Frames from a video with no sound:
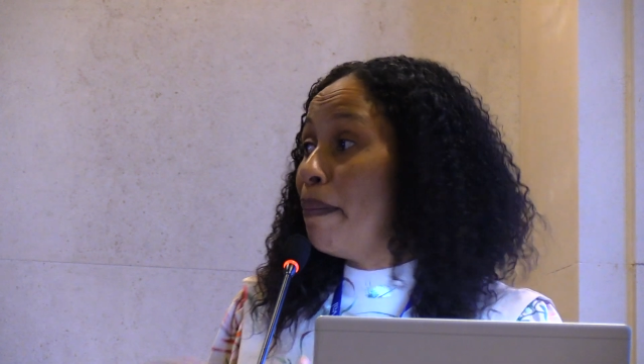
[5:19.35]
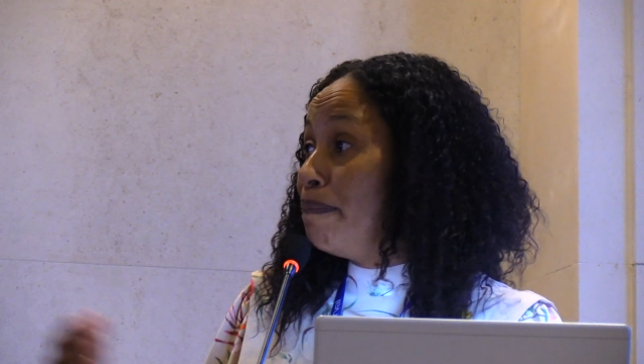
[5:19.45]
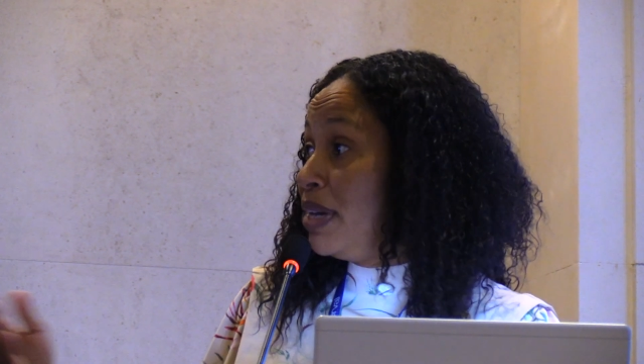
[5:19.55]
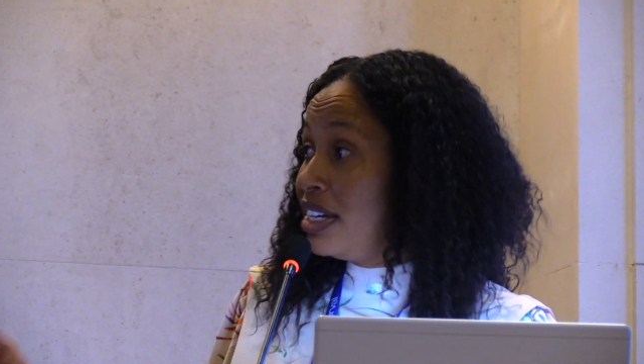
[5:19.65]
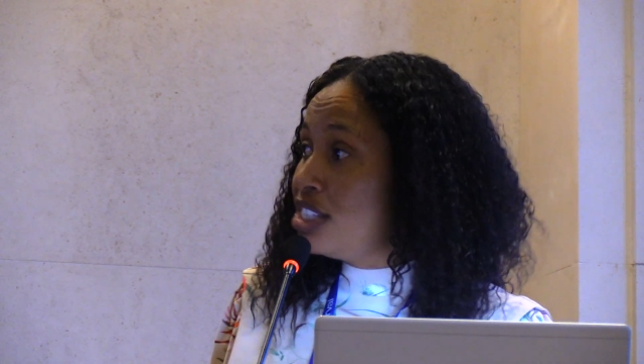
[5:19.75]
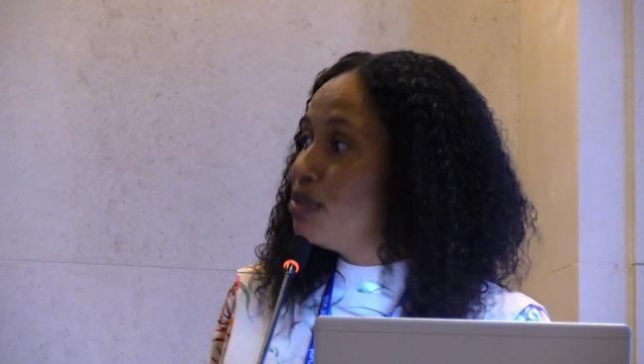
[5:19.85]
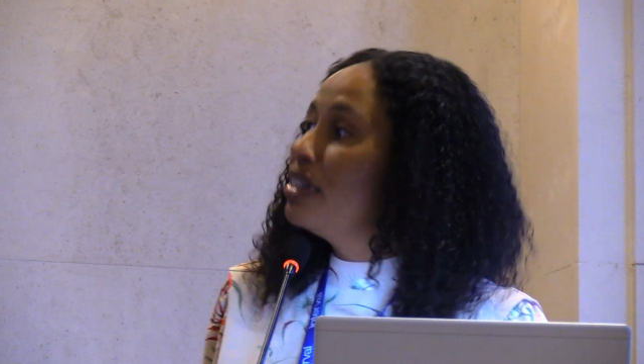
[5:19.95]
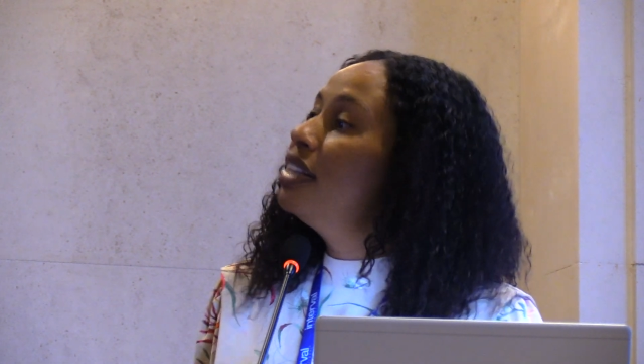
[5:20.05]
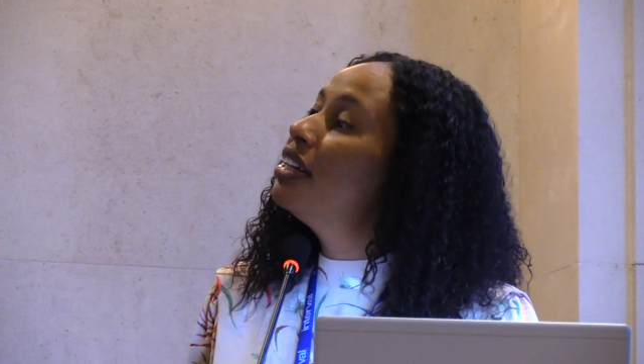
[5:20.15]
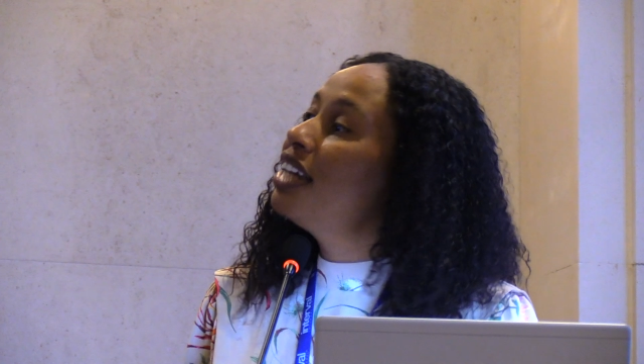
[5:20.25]
the biggest
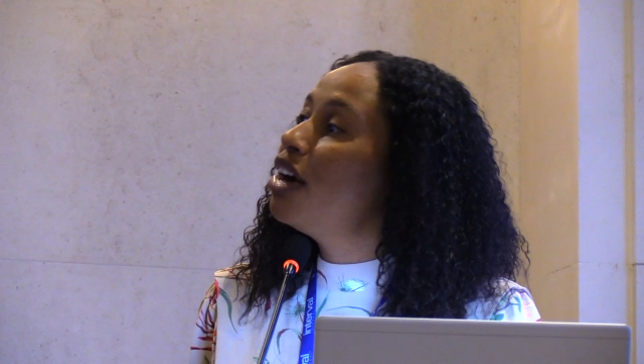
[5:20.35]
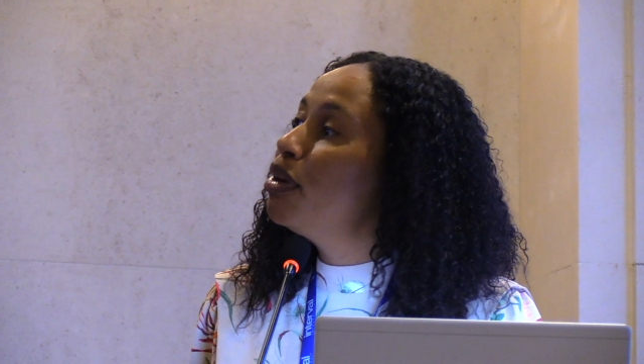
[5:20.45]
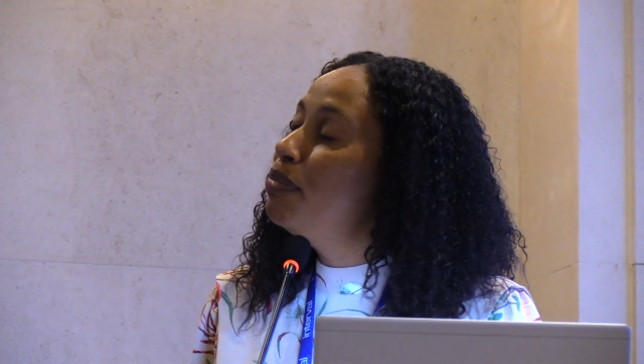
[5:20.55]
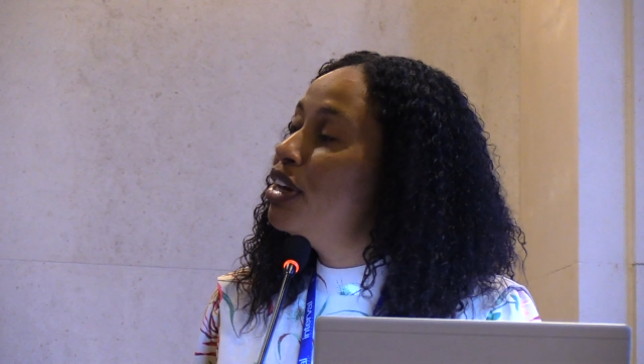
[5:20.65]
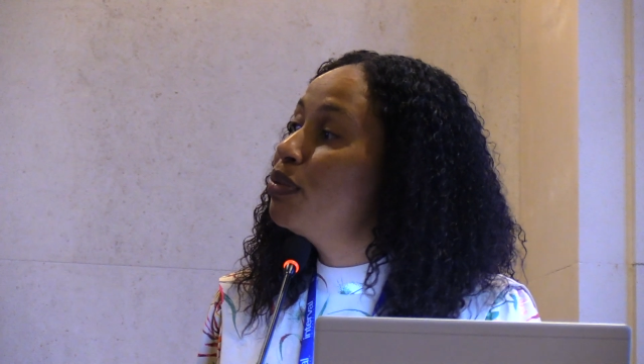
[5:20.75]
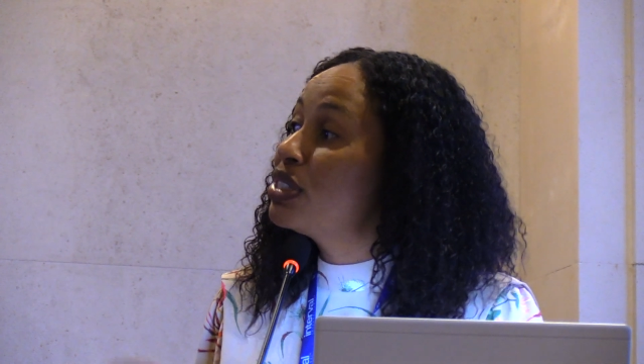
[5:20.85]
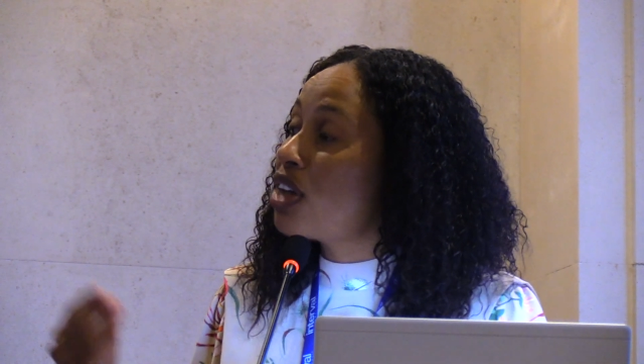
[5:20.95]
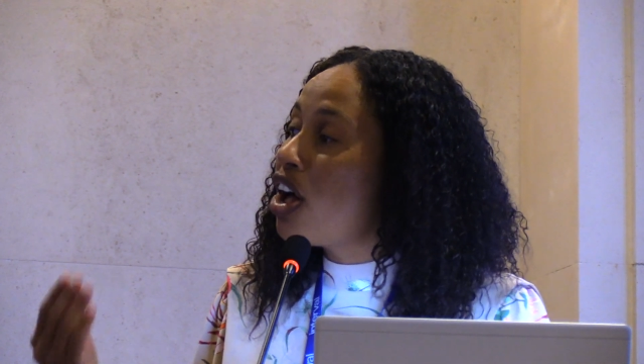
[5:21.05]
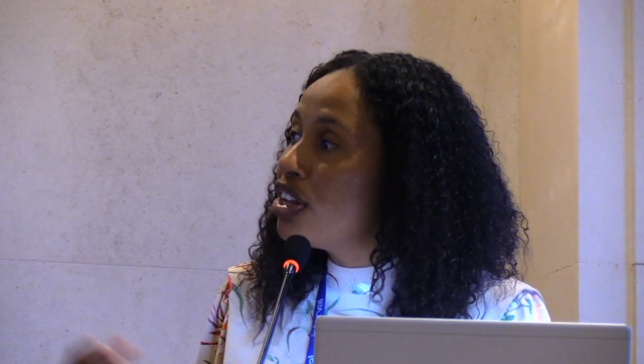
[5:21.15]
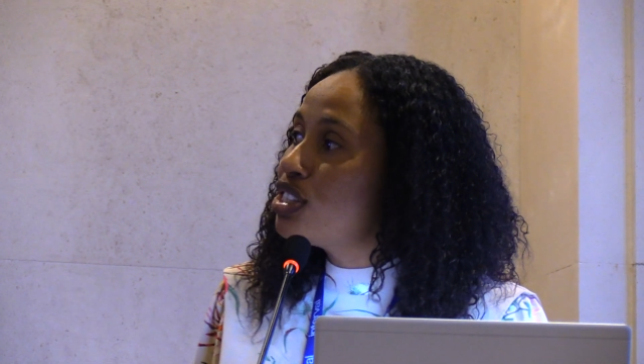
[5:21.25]
one in the Caribbean, was
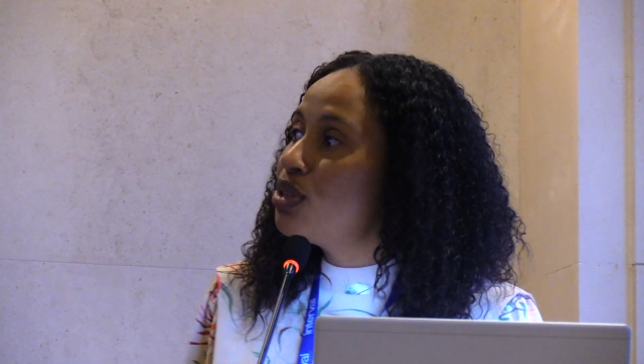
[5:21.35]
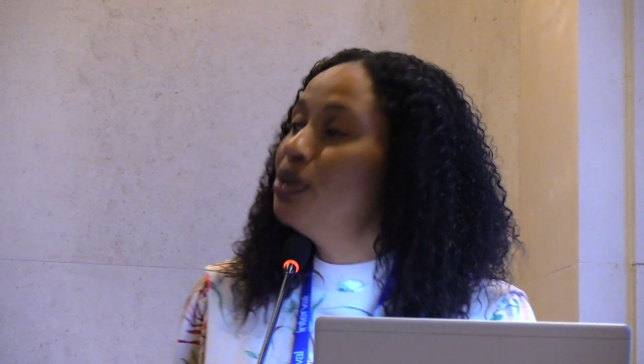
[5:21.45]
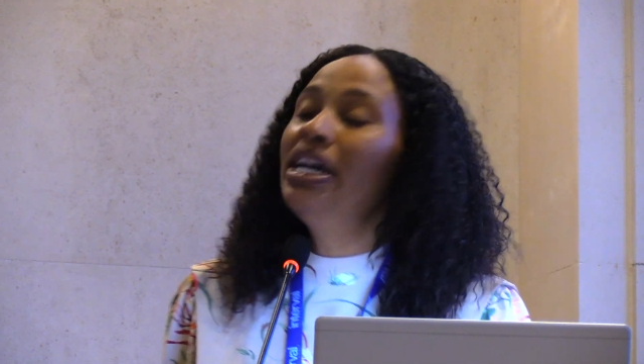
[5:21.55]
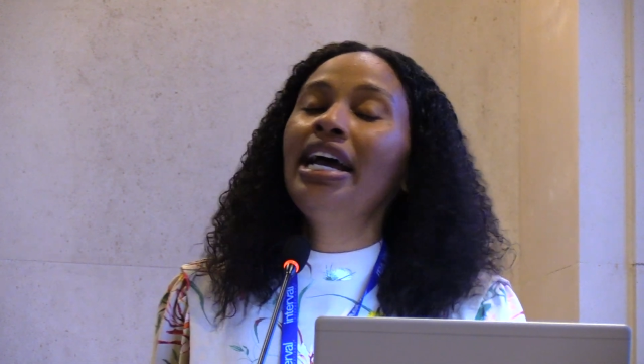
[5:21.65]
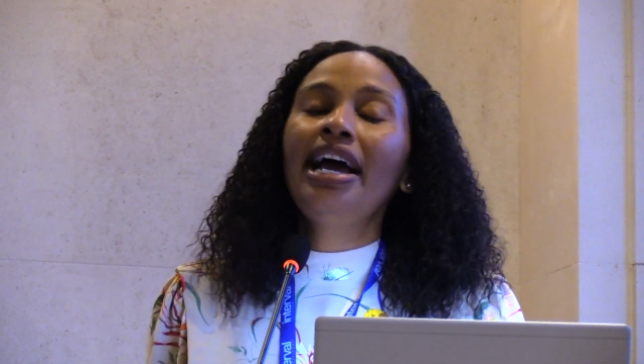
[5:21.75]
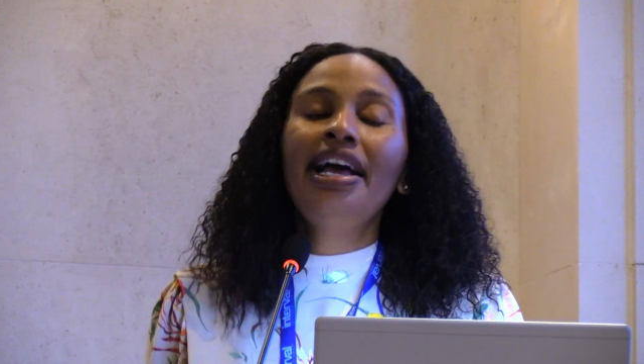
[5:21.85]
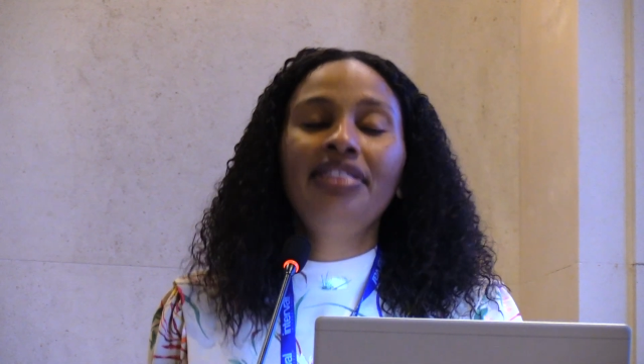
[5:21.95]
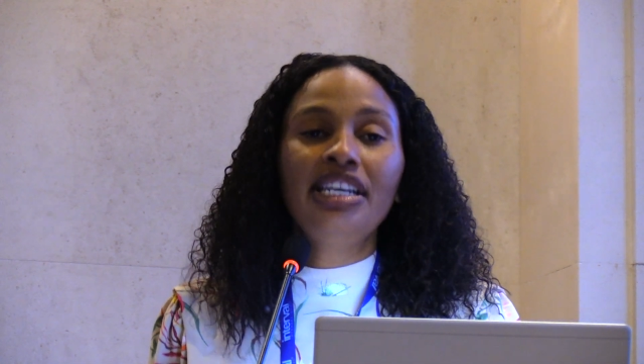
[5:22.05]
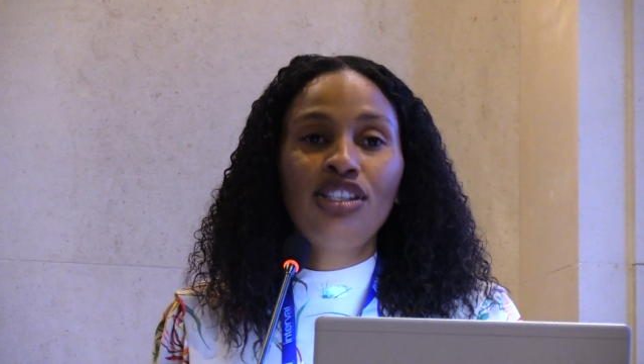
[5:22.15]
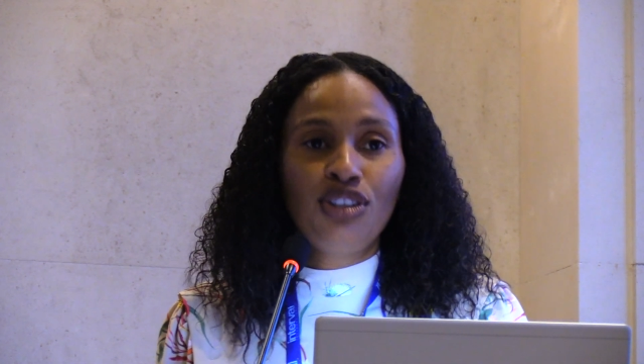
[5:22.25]
also
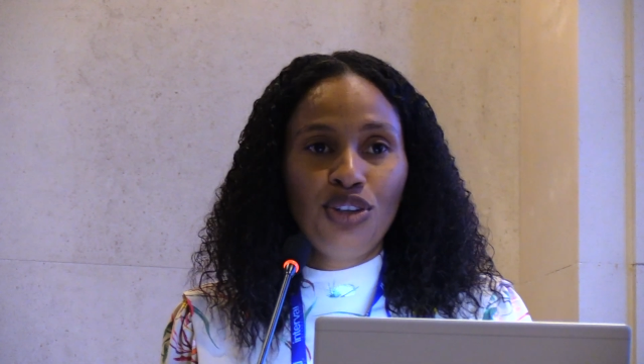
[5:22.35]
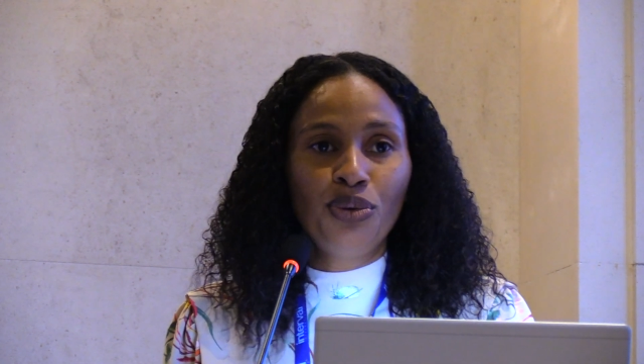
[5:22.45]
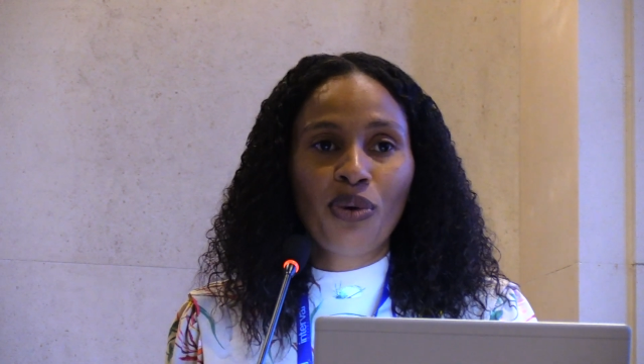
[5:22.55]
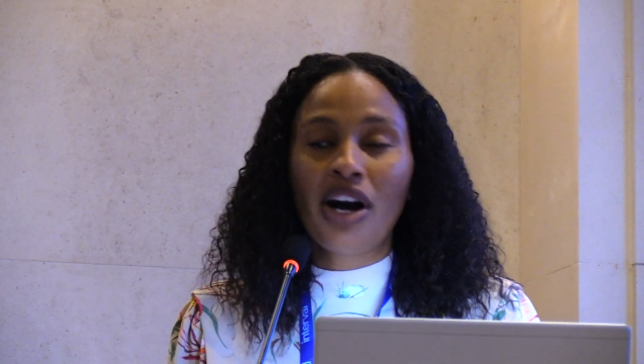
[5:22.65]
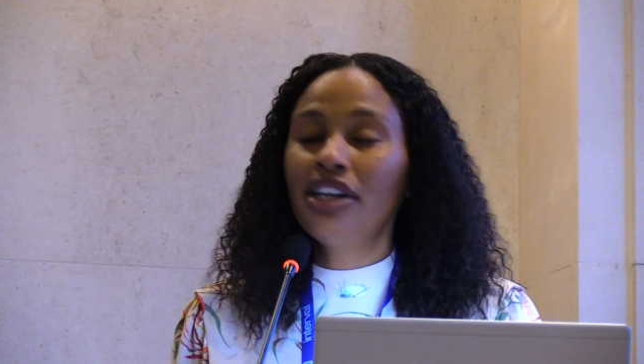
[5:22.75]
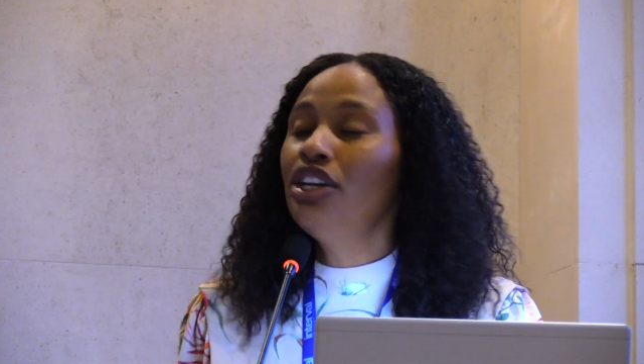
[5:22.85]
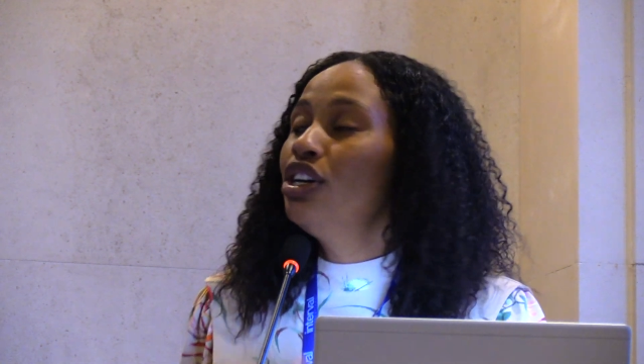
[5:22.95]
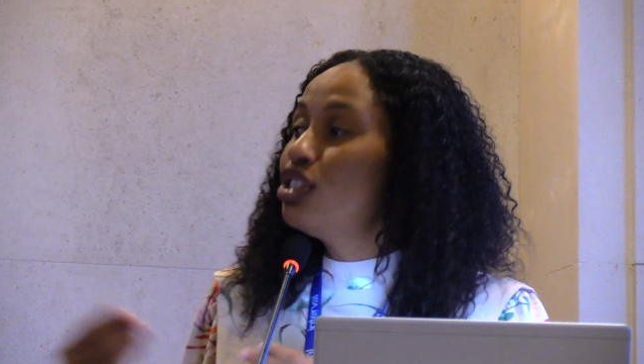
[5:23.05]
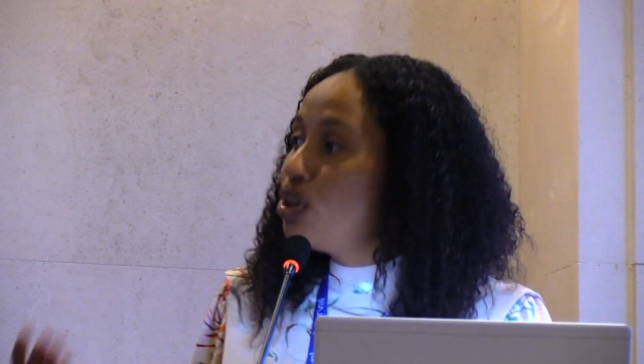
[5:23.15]
in this Q1,